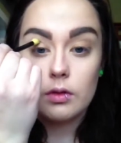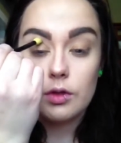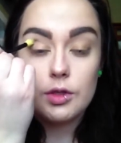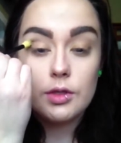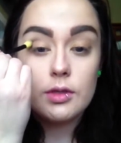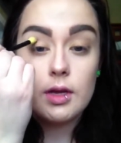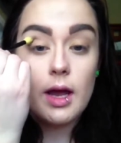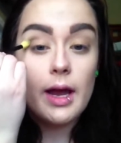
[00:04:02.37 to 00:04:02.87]

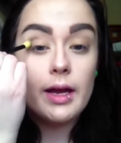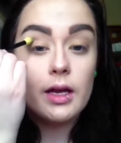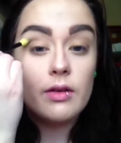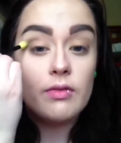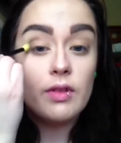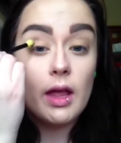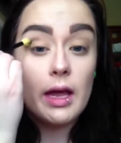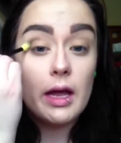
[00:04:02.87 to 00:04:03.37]
Just kind
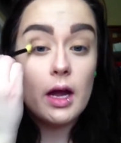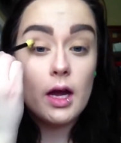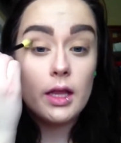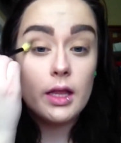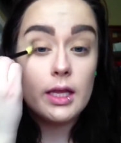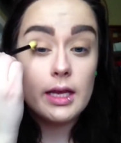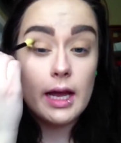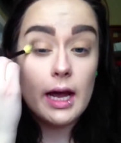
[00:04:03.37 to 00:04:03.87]
of like
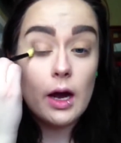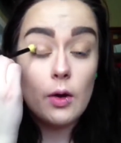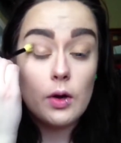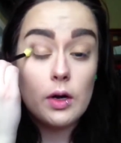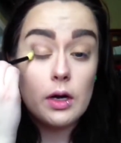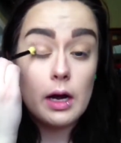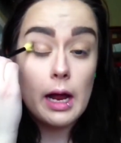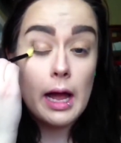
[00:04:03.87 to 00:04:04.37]
on the
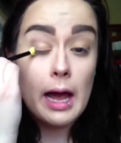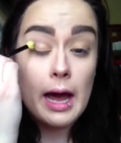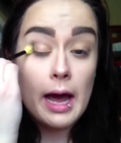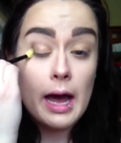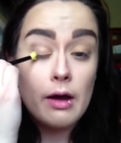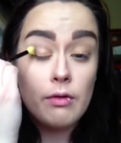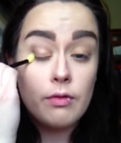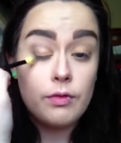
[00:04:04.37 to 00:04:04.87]
outer
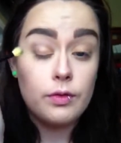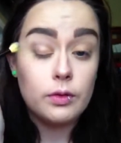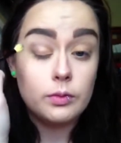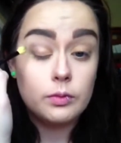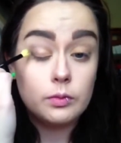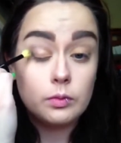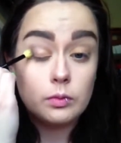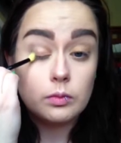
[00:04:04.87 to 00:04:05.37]
half
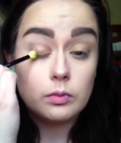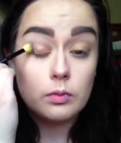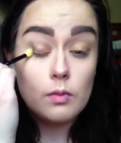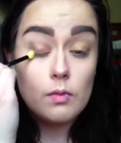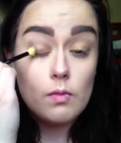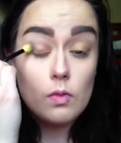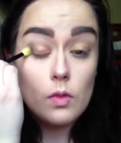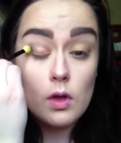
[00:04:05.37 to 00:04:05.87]

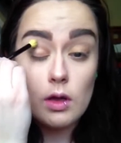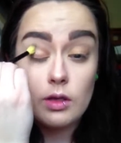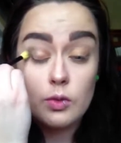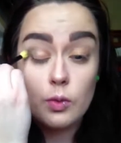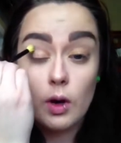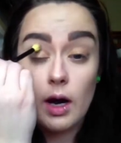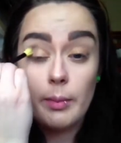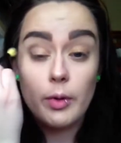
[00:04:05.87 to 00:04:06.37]
is
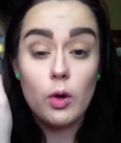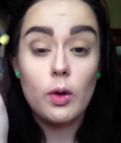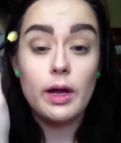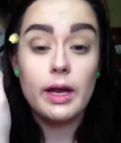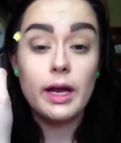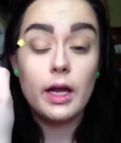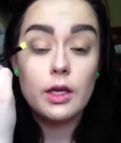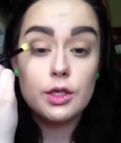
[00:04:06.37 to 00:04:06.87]
where I'm
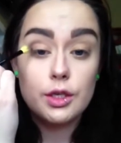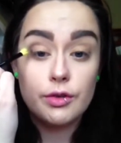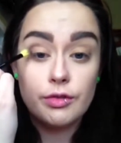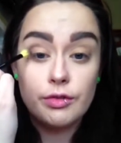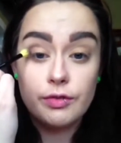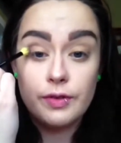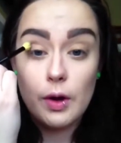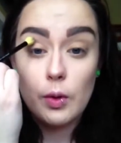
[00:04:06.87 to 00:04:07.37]
going to
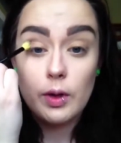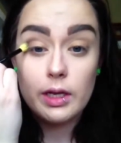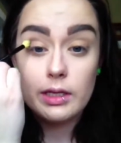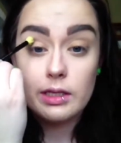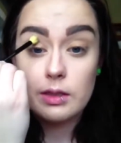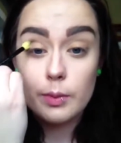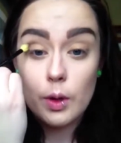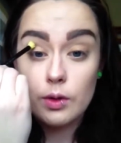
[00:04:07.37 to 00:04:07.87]

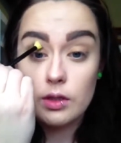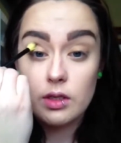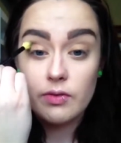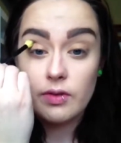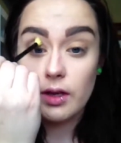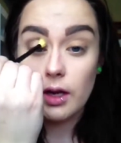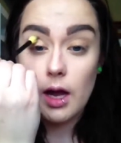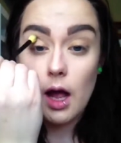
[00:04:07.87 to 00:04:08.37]
focus most of
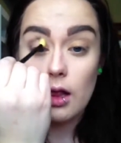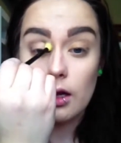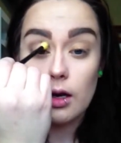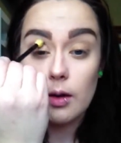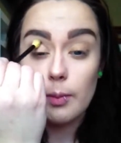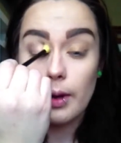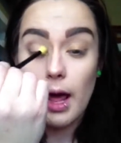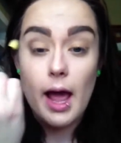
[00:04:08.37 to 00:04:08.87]
the
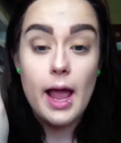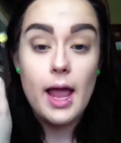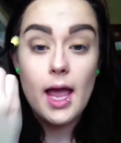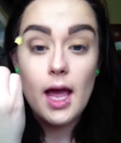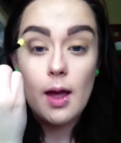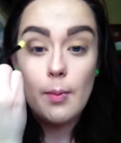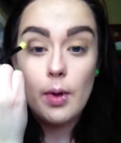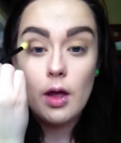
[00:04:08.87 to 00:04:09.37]
color, but I
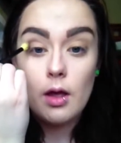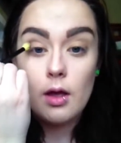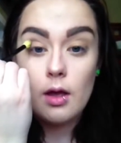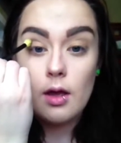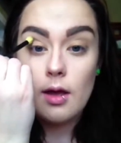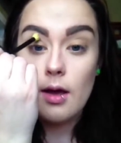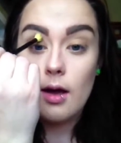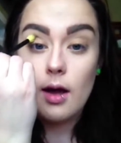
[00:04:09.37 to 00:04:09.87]
am
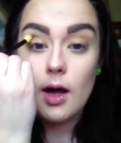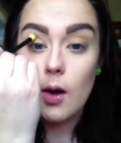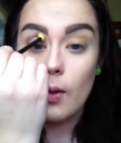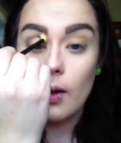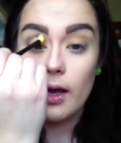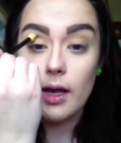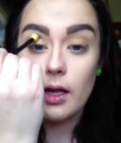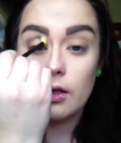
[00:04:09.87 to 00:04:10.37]

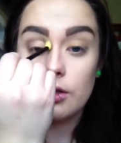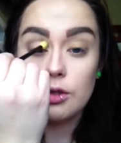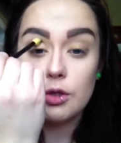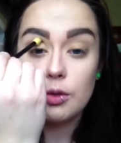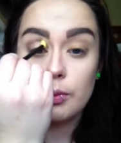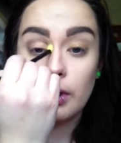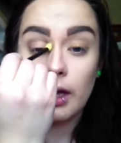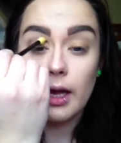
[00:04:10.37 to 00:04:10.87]
going
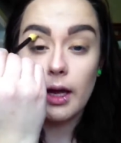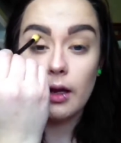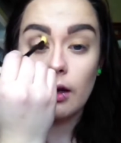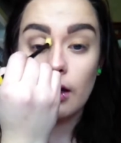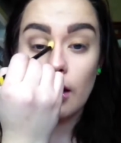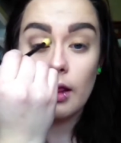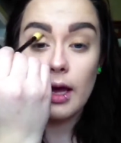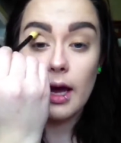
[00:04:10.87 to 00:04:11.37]
to
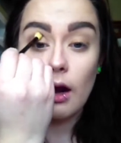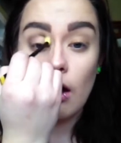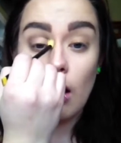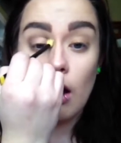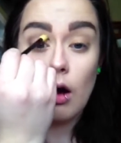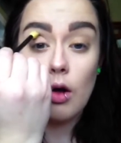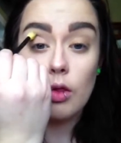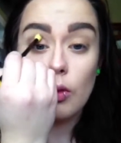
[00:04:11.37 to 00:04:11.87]
blend that
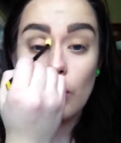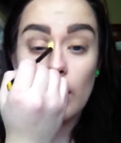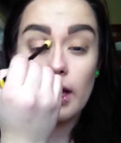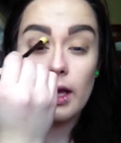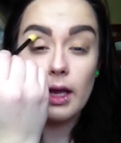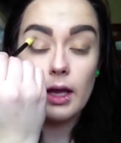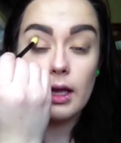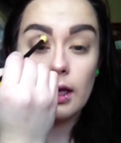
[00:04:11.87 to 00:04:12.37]
all the
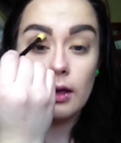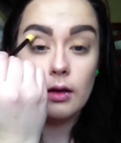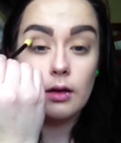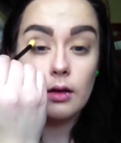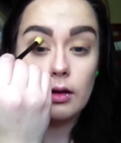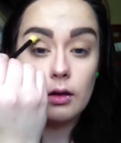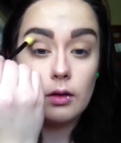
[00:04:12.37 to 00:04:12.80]
way in.